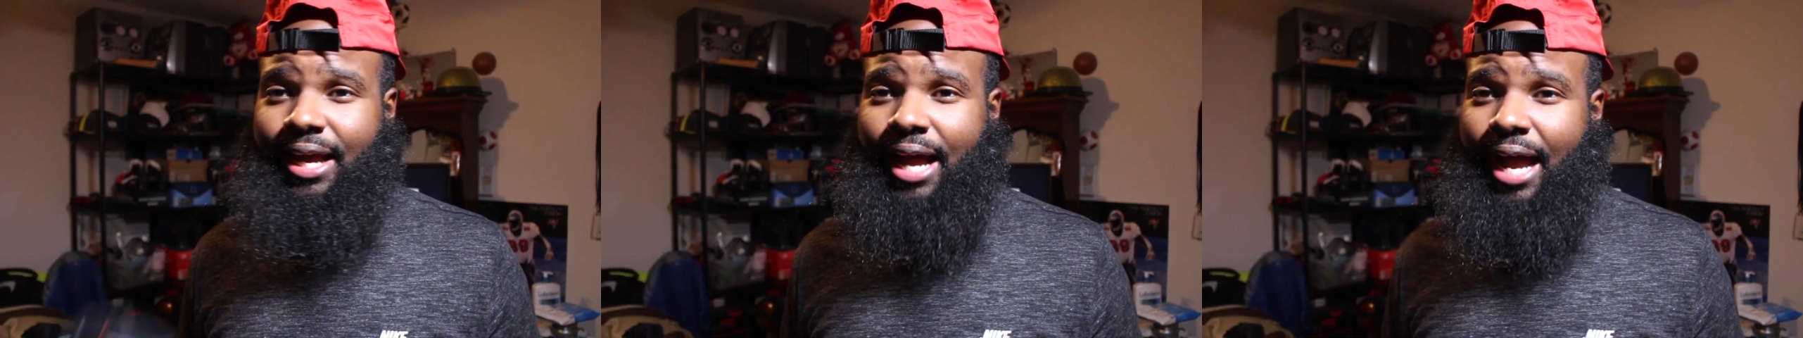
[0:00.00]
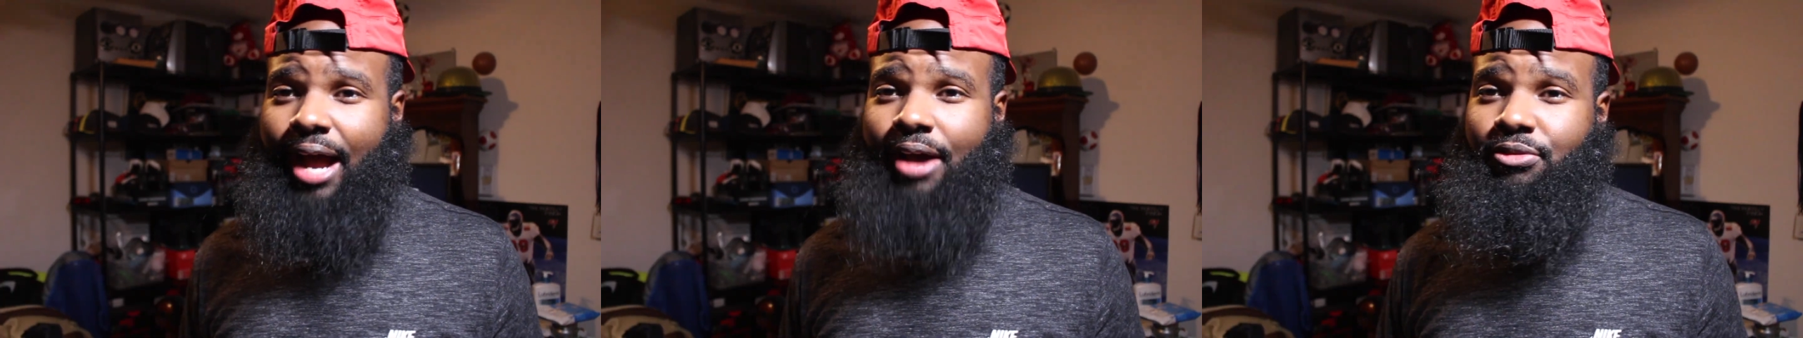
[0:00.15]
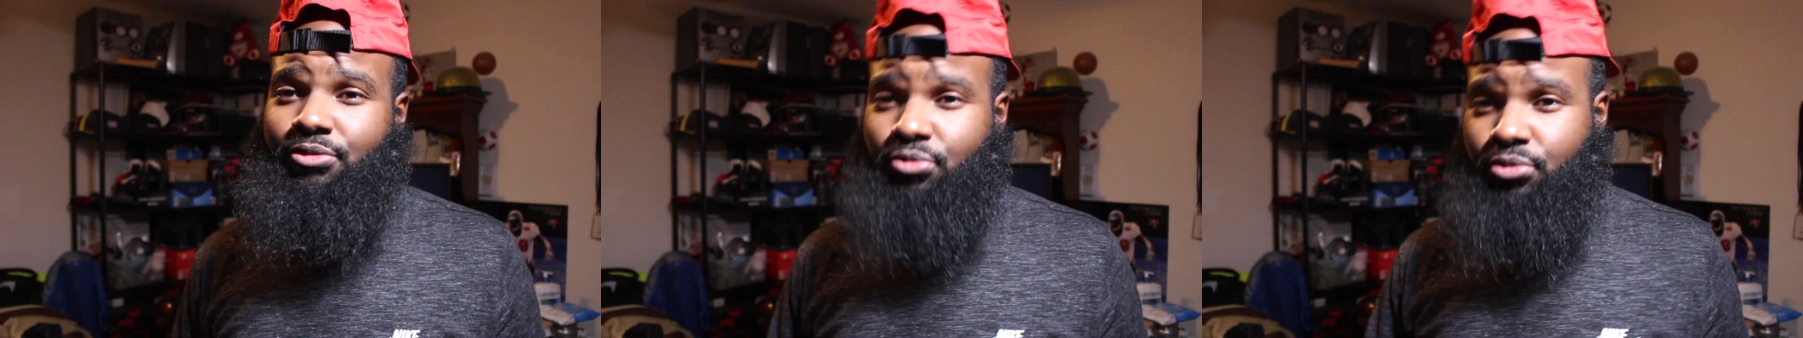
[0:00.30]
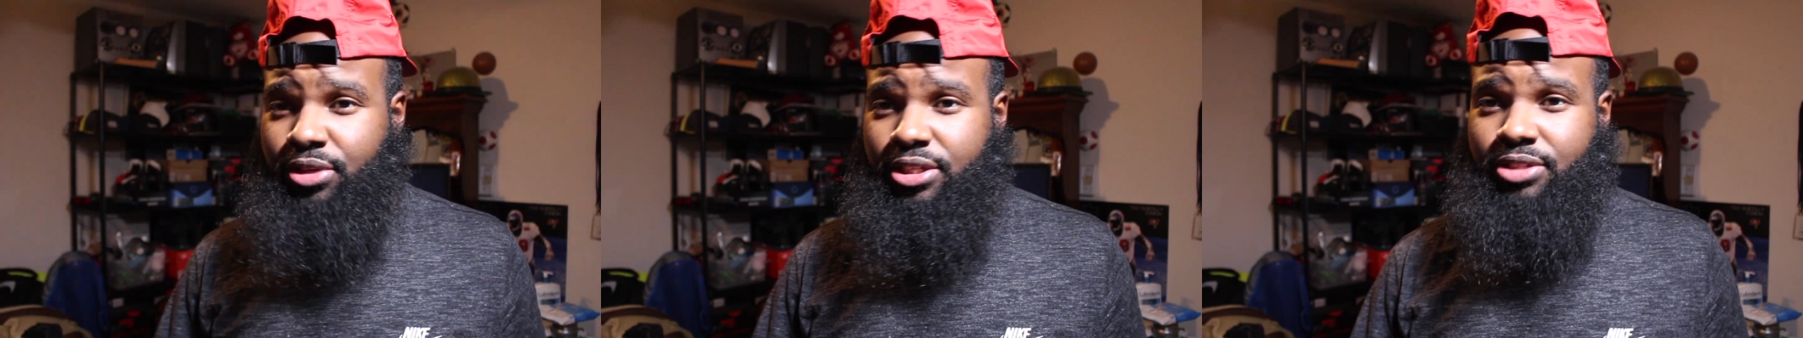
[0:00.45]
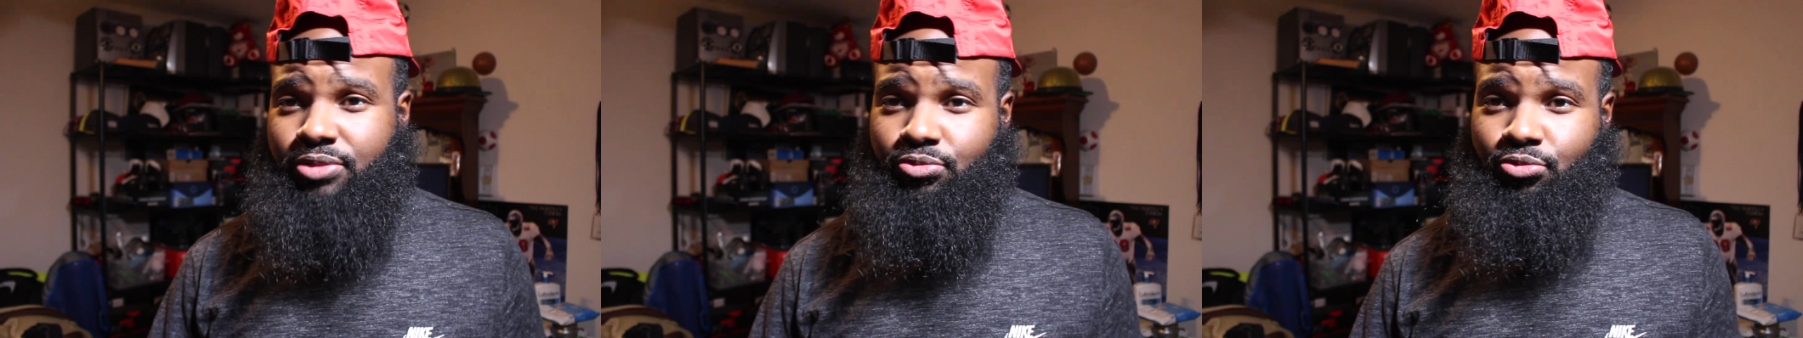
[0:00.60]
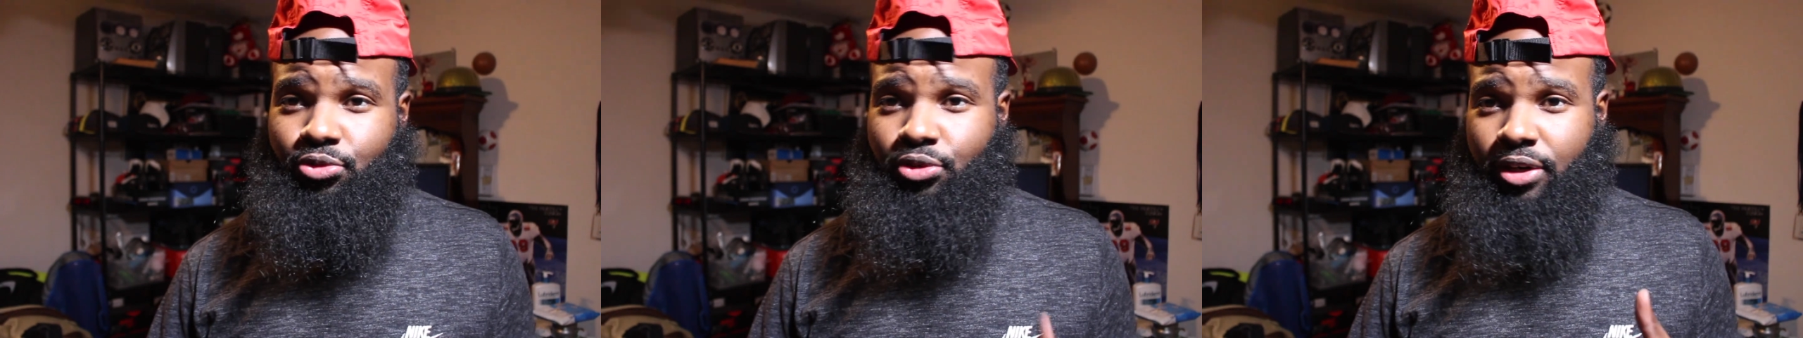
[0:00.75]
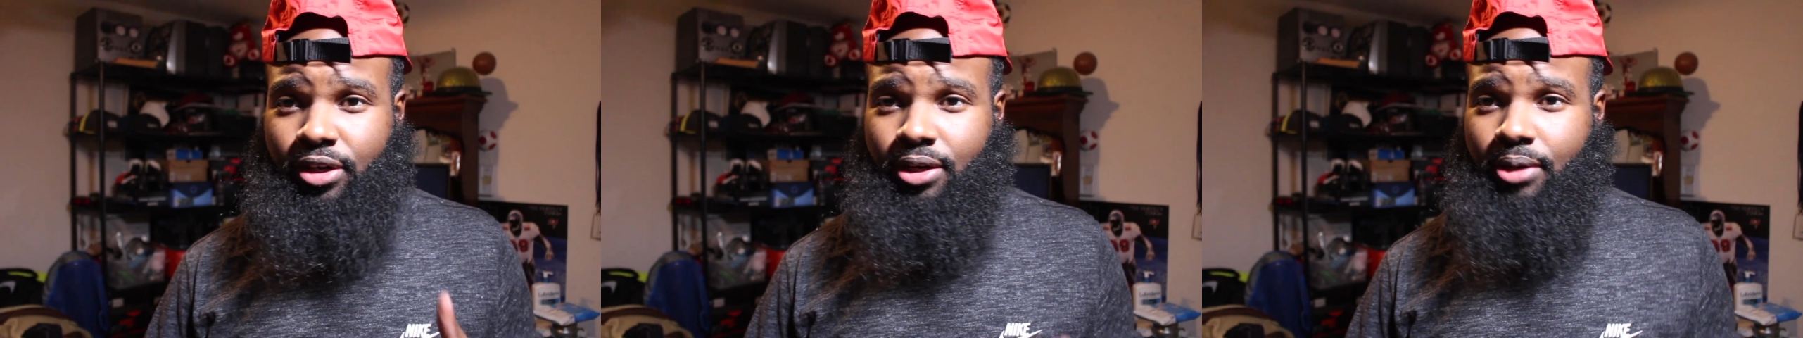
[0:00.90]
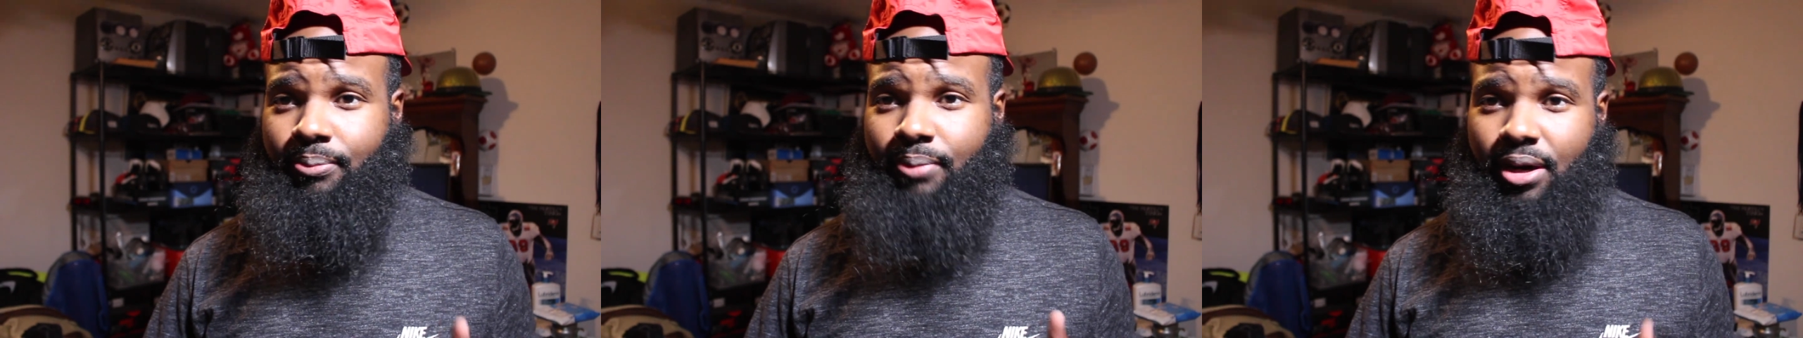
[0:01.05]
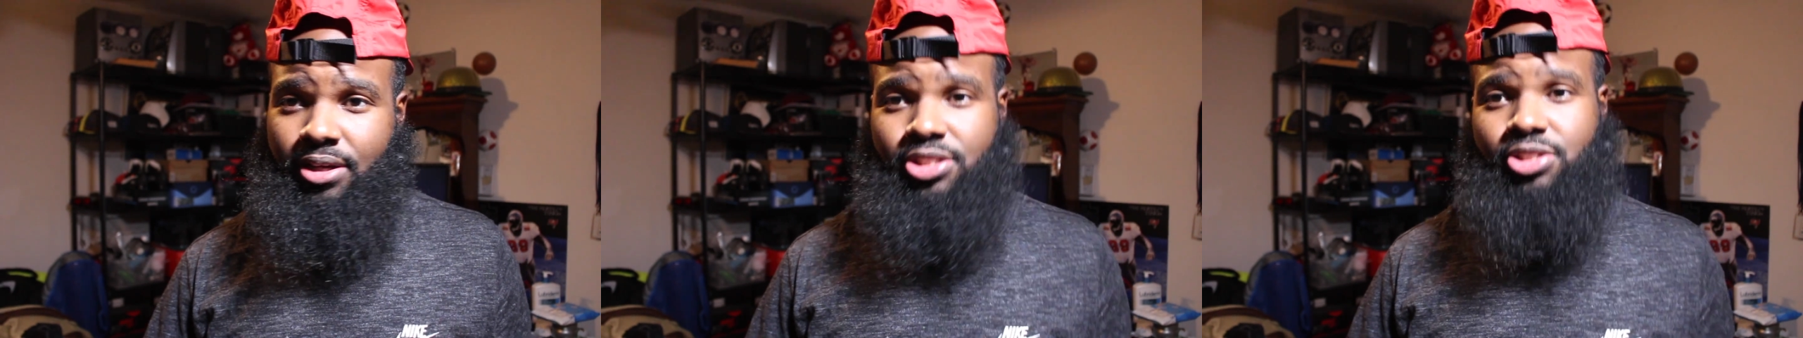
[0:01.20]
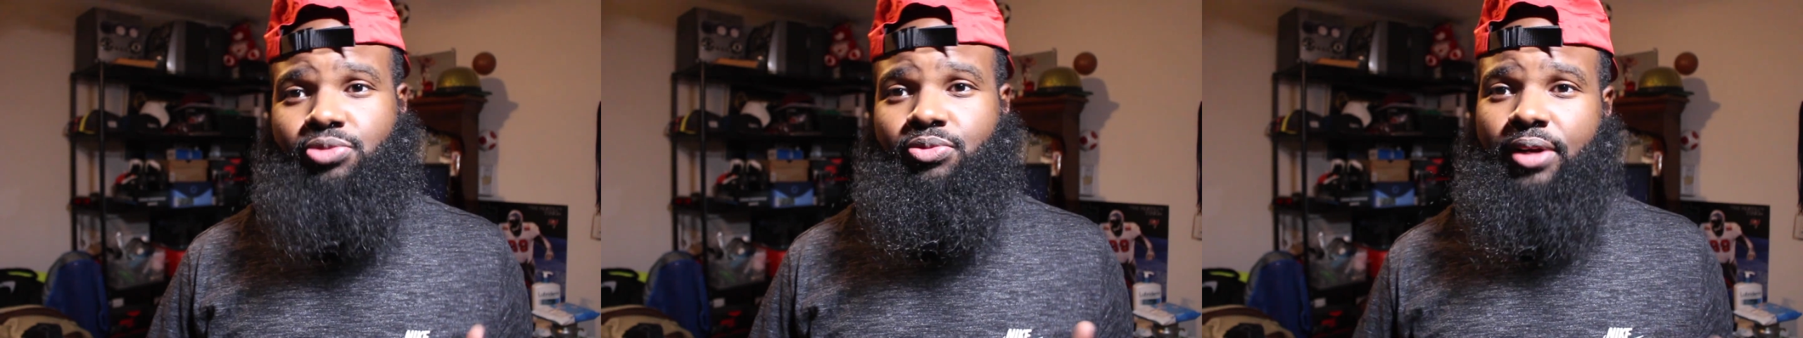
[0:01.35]
I wish one of the
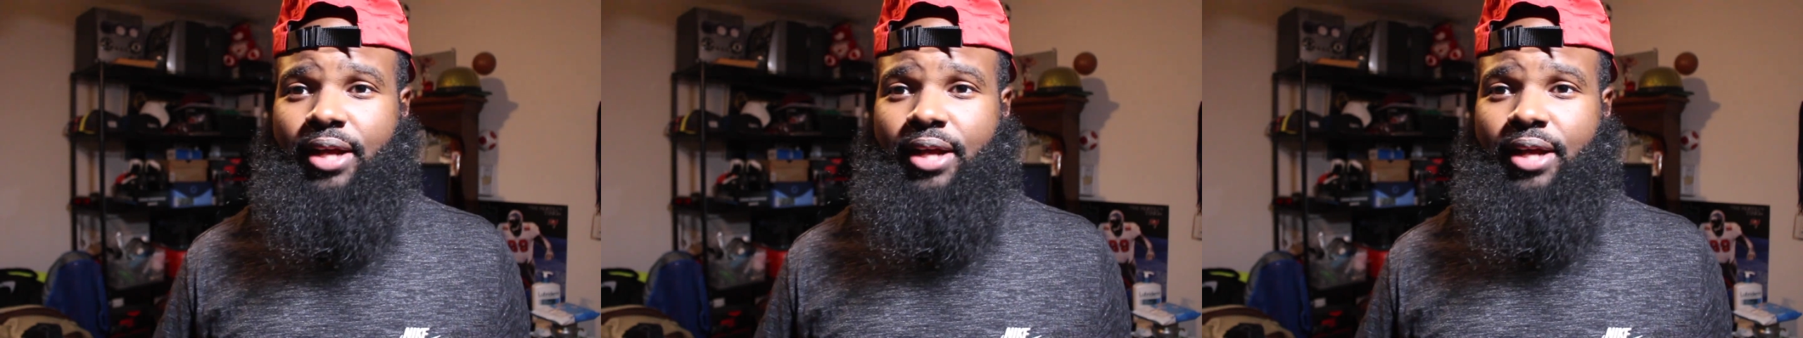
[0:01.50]
boxes